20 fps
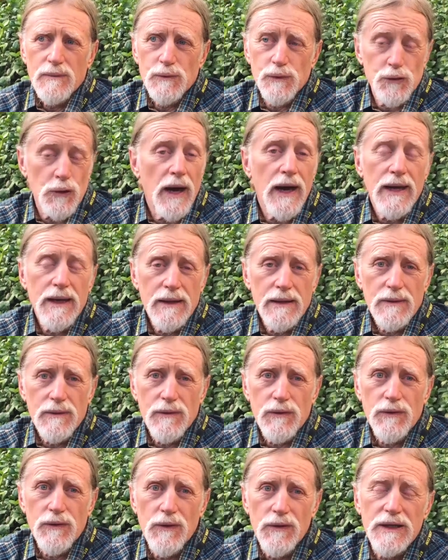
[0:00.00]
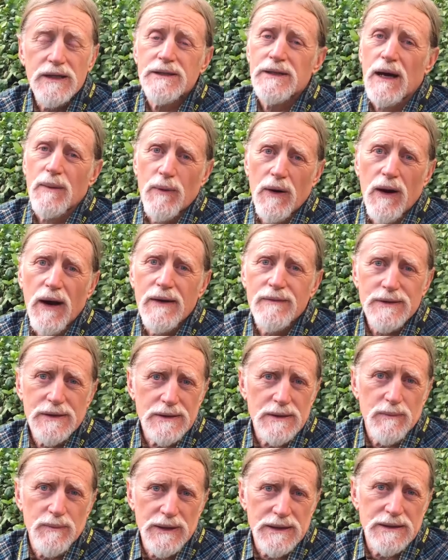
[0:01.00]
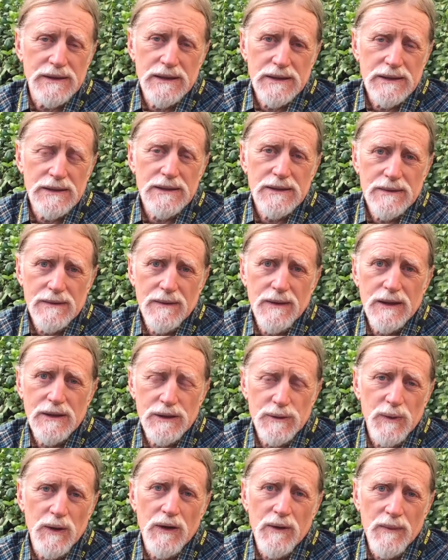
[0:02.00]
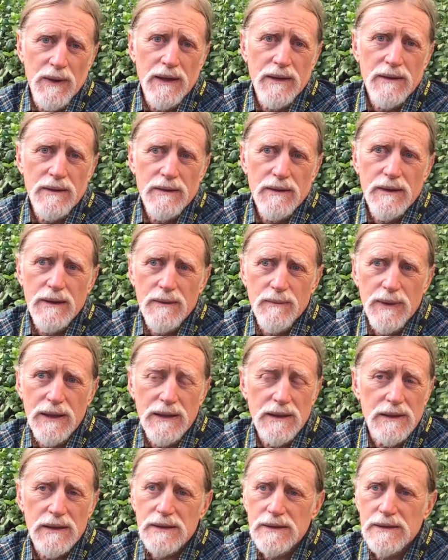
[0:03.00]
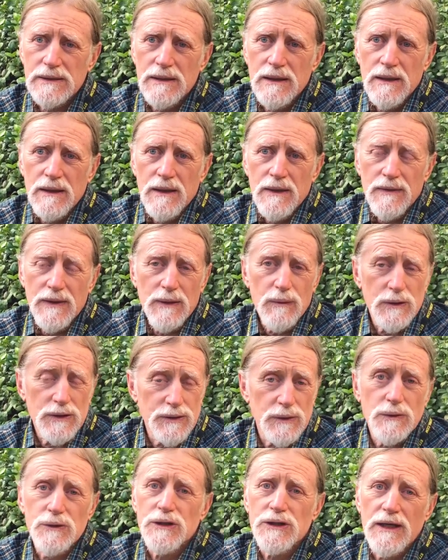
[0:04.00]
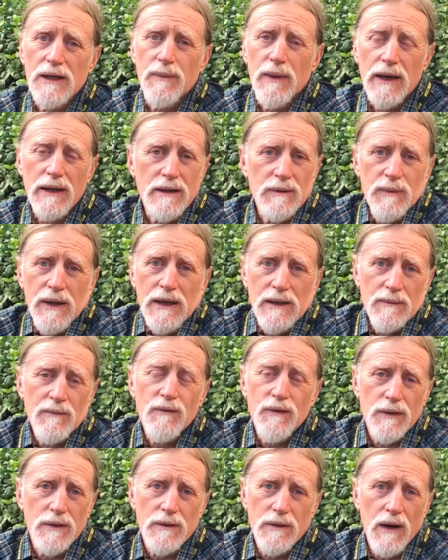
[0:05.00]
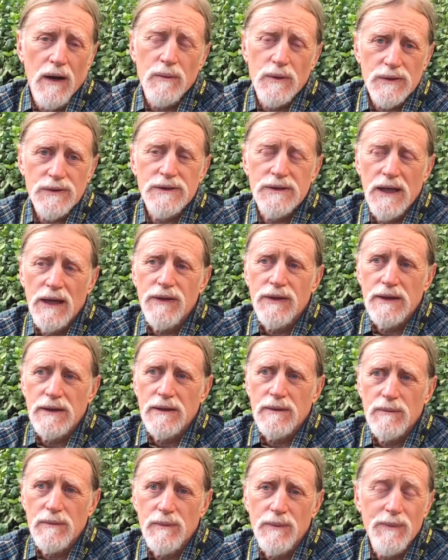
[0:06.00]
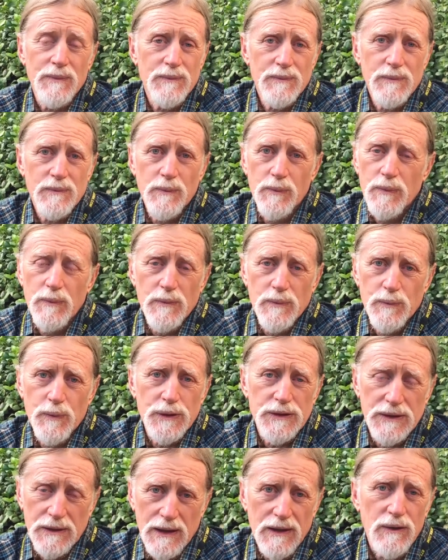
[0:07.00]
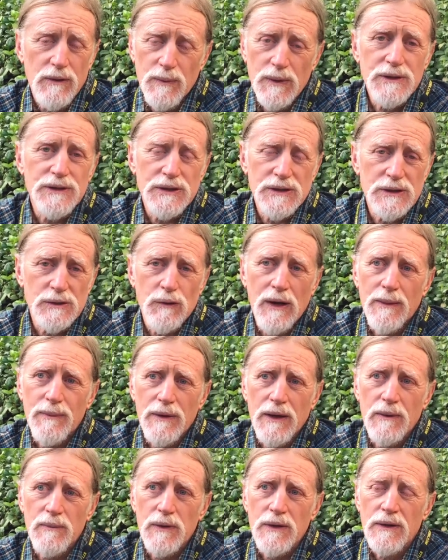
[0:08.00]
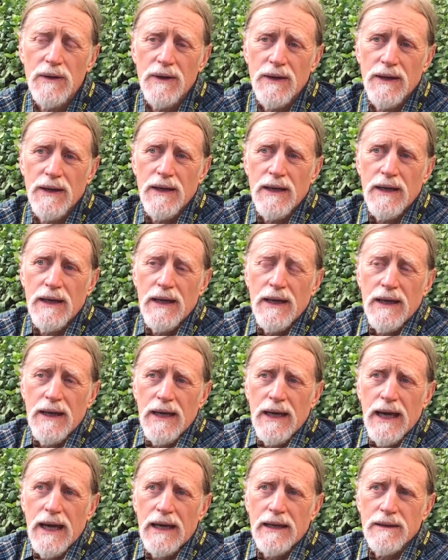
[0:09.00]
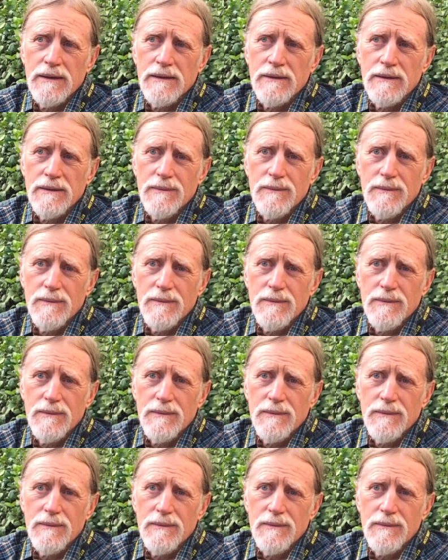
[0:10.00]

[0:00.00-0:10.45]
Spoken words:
try 30 top bar hives as a business experiment, because they were so cheap I could make them for almost nothing. Put together a bunch of scrap lumber, and